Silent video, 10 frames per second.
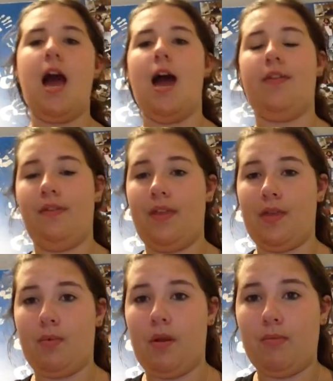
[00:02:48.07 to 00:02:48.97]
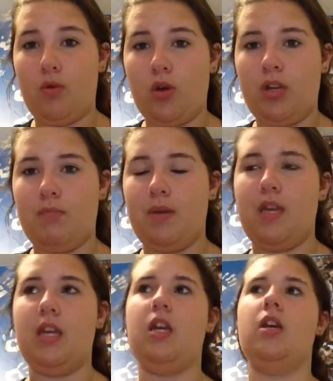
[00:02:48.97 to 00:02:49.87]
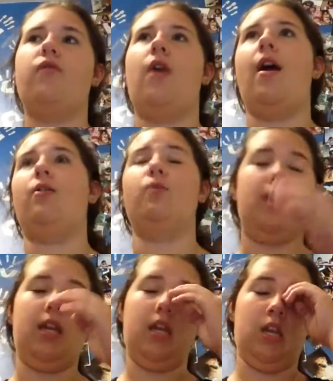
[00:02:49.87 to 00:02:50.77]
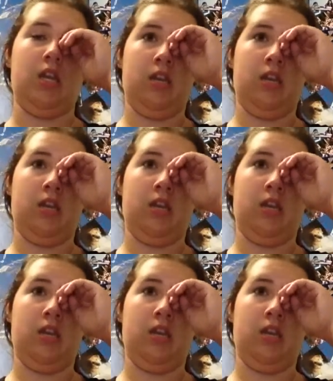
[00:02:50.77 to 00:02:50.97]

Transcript: I think that's what I'm going to be for Halloween.